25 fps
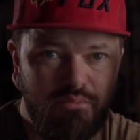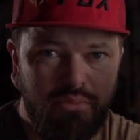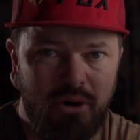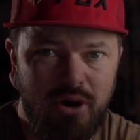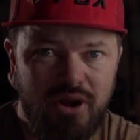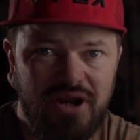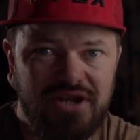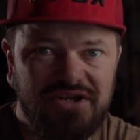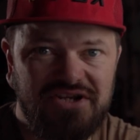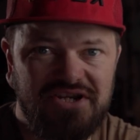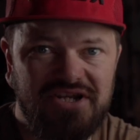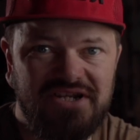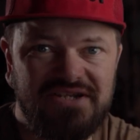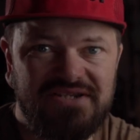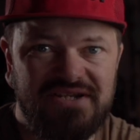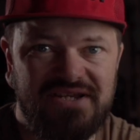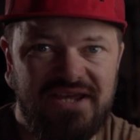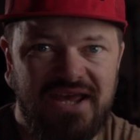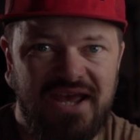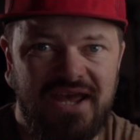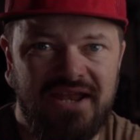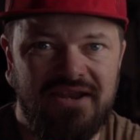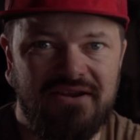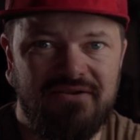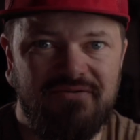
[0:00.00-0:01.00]
Apologies
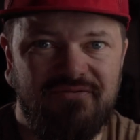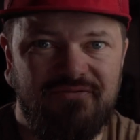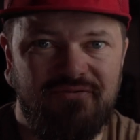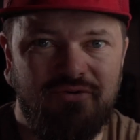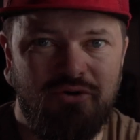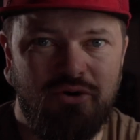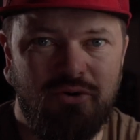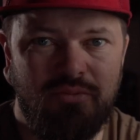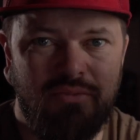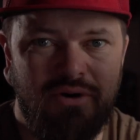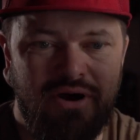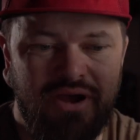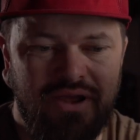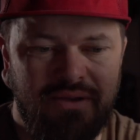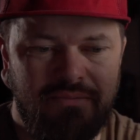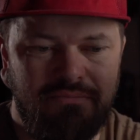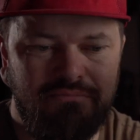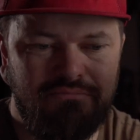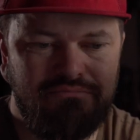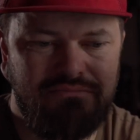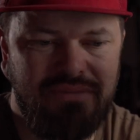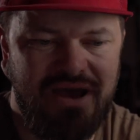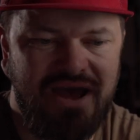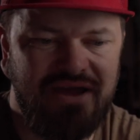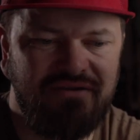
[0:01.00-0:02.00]
again for my
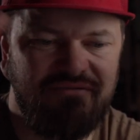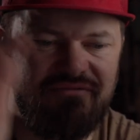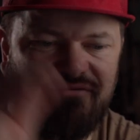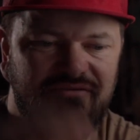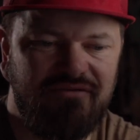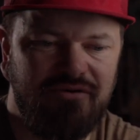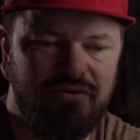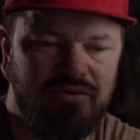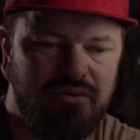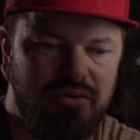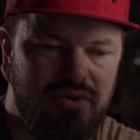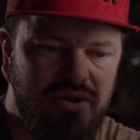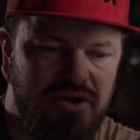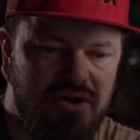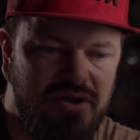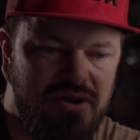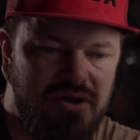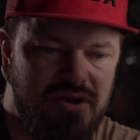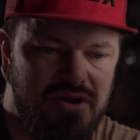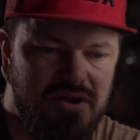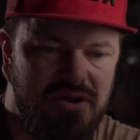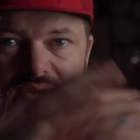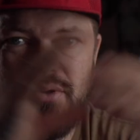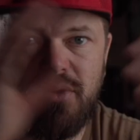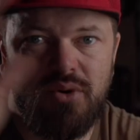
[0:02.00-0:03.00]
man flu.
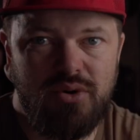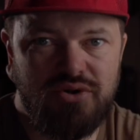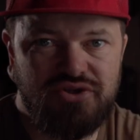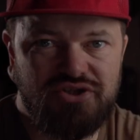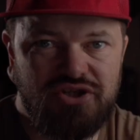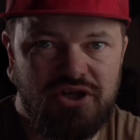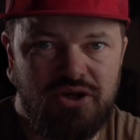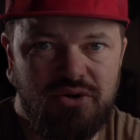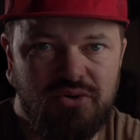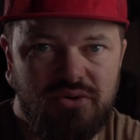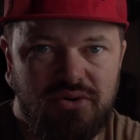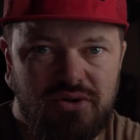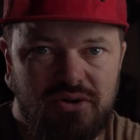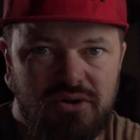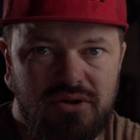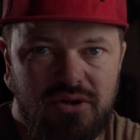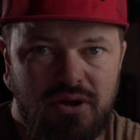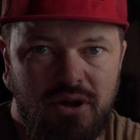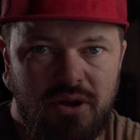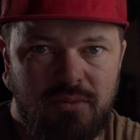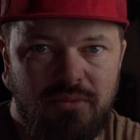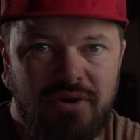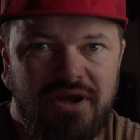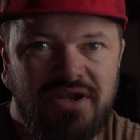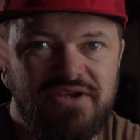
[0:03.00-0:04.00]
Also,
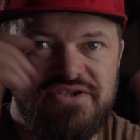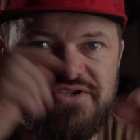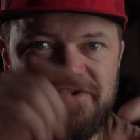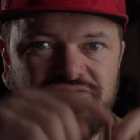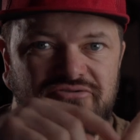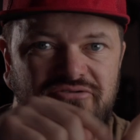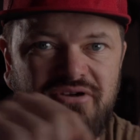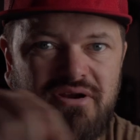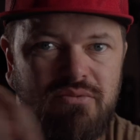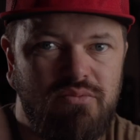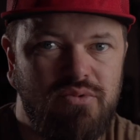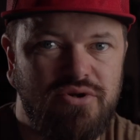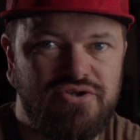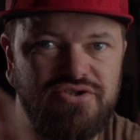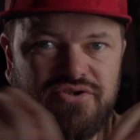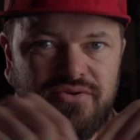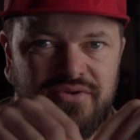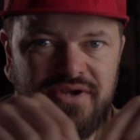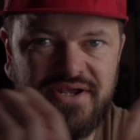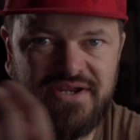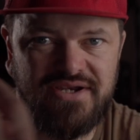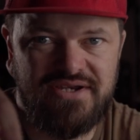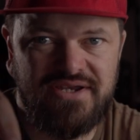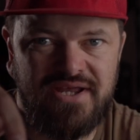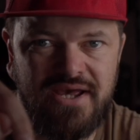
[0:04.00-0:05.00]
on my Instagram, which I'll
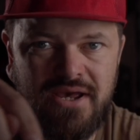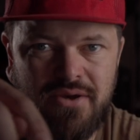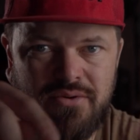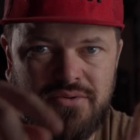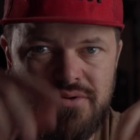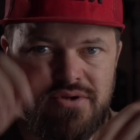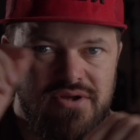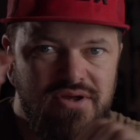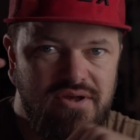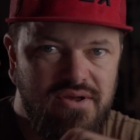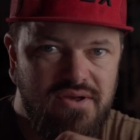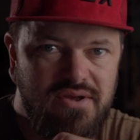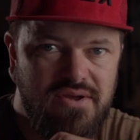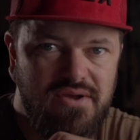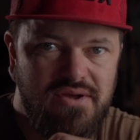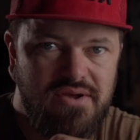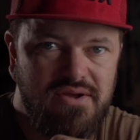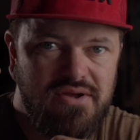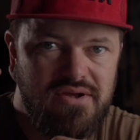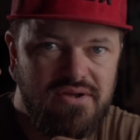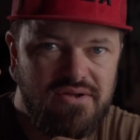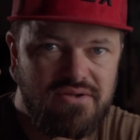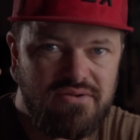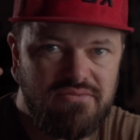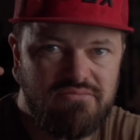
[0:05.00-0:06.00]
link down,
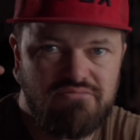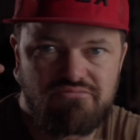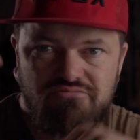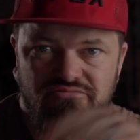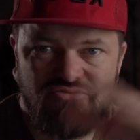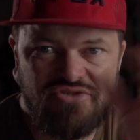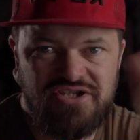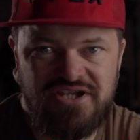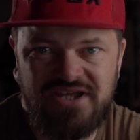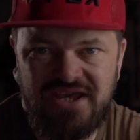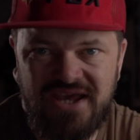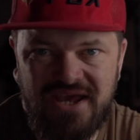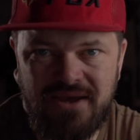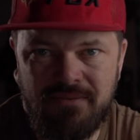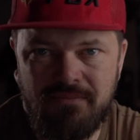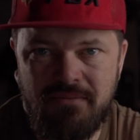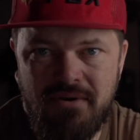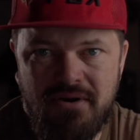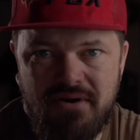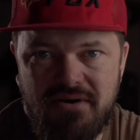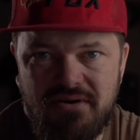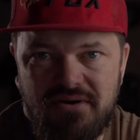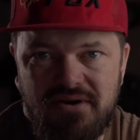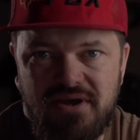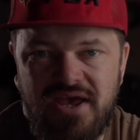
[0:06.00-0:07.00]
DM
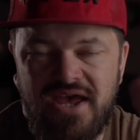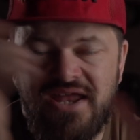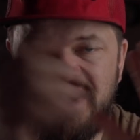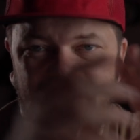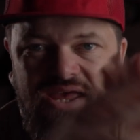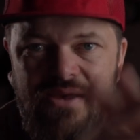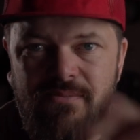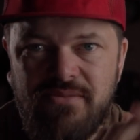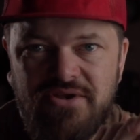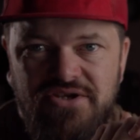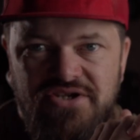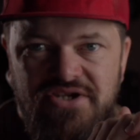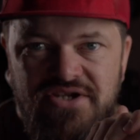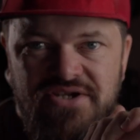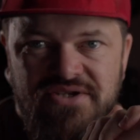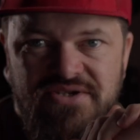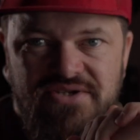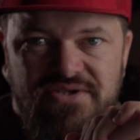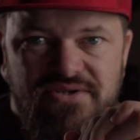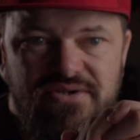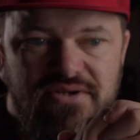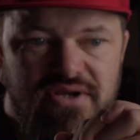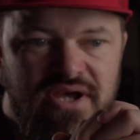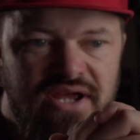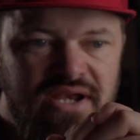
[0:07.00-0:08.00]
any
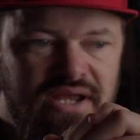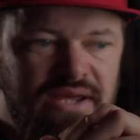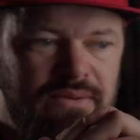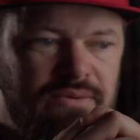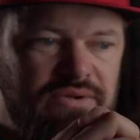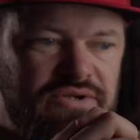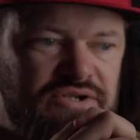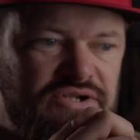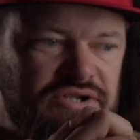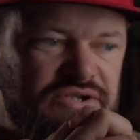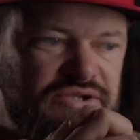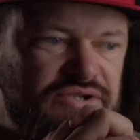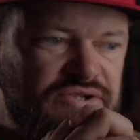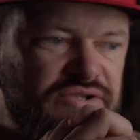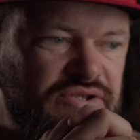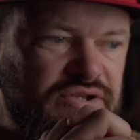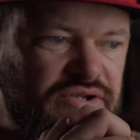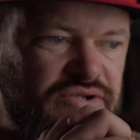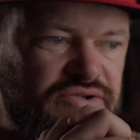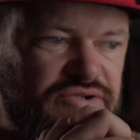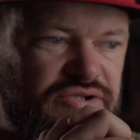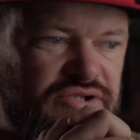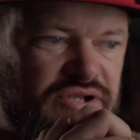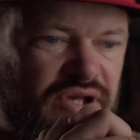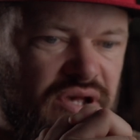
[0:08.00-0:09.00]
images
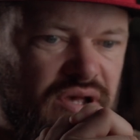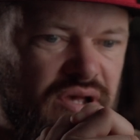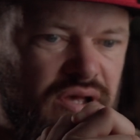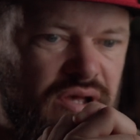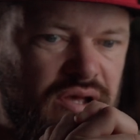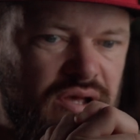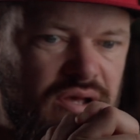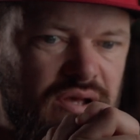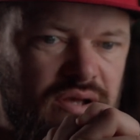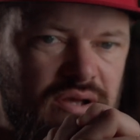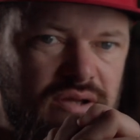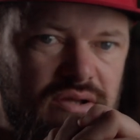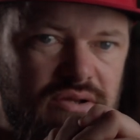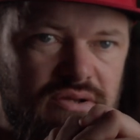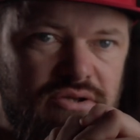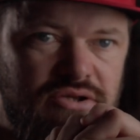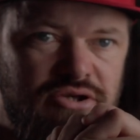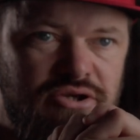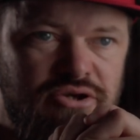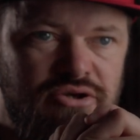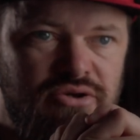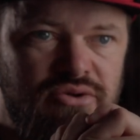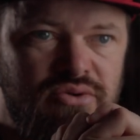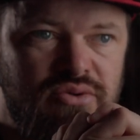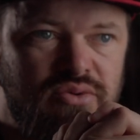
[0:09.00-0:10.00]
that
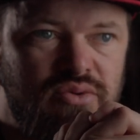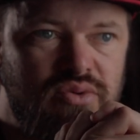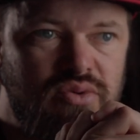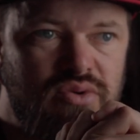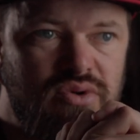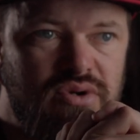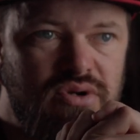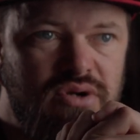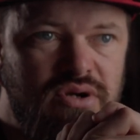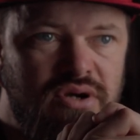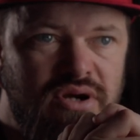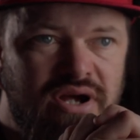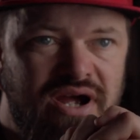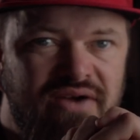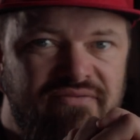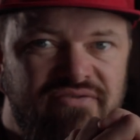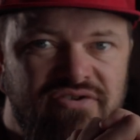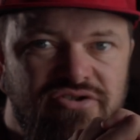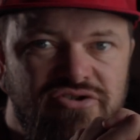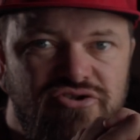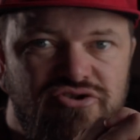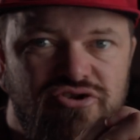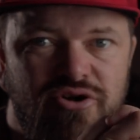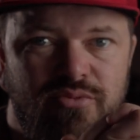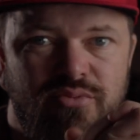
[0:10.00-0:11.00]
you are
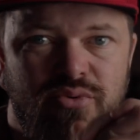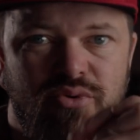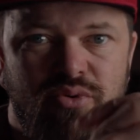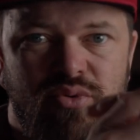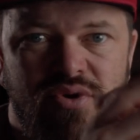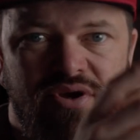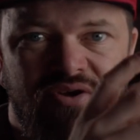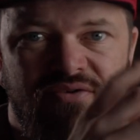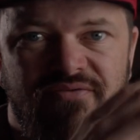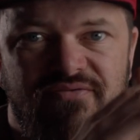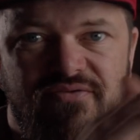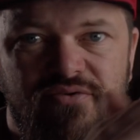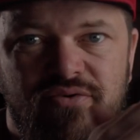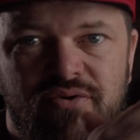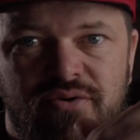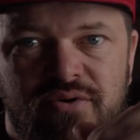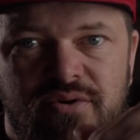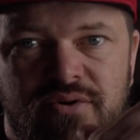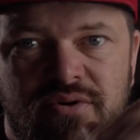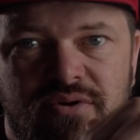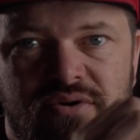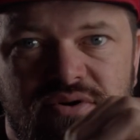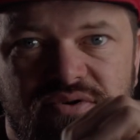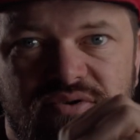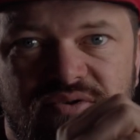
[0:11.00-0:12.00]
having trouble with,
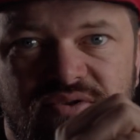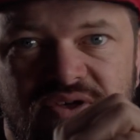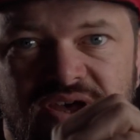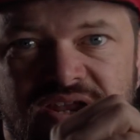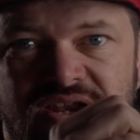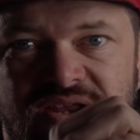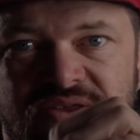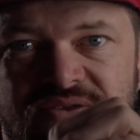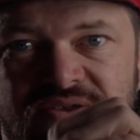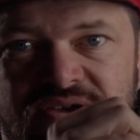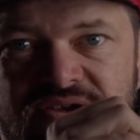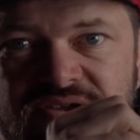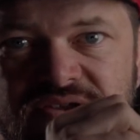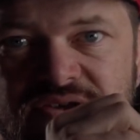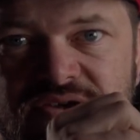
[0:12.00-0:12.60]
or anything